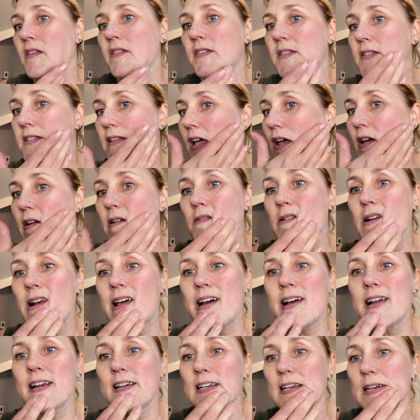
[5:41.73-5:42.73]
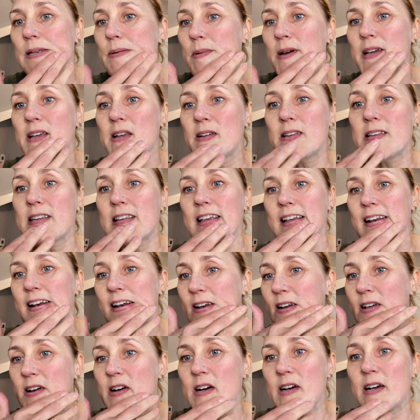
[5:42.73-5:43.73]
So it will actually make your skin
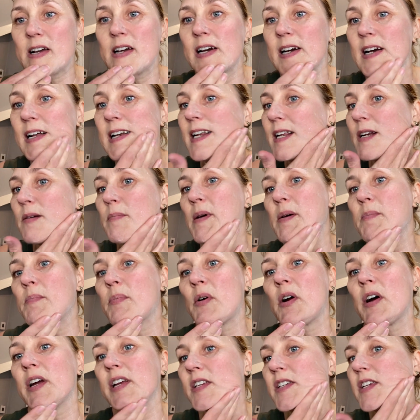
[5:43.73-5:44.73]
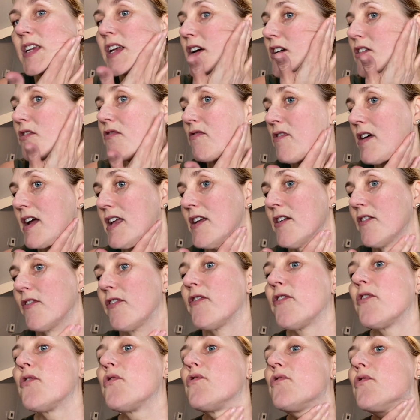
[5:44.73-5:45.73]
look a little bit brighter. Great
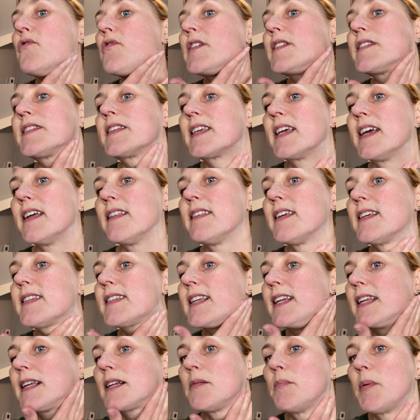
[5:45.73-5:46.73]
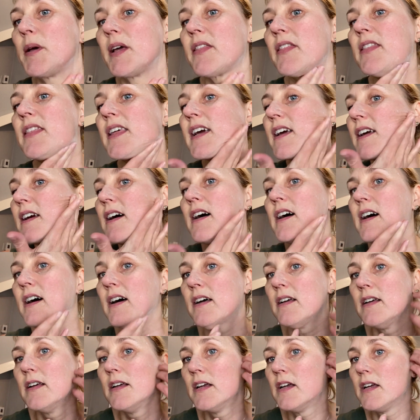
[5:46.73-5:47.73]
for skin that's a little bit
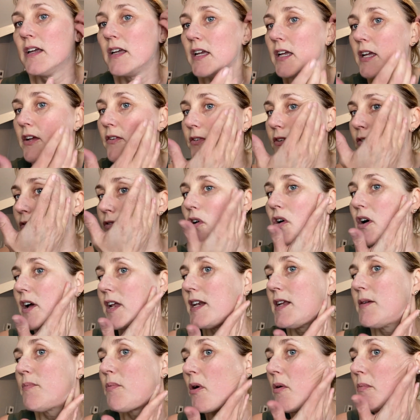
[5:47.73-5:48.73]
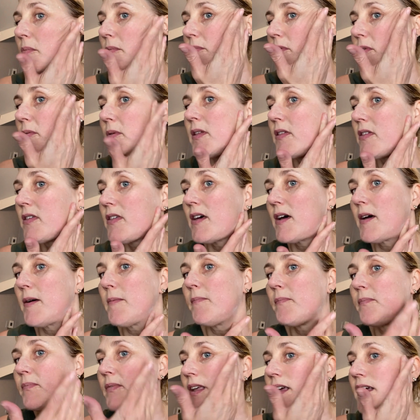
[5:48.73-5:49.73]
thicker if you've got any problems with
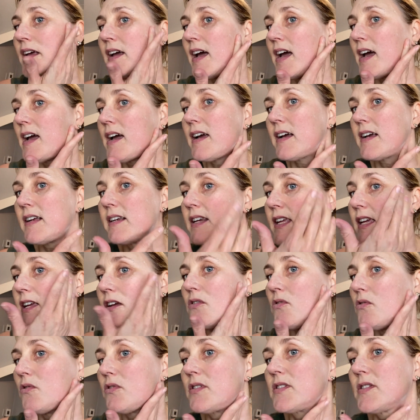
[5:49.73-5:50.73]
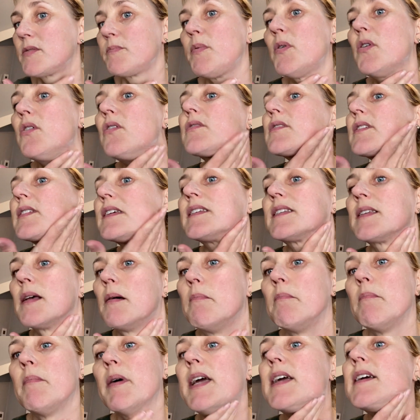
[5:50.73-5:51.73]
um, acne or spots, it's
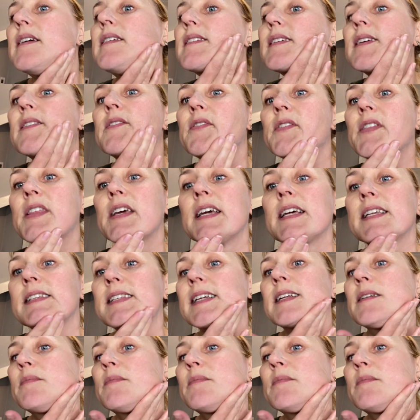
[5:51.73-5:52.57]
amazing for this.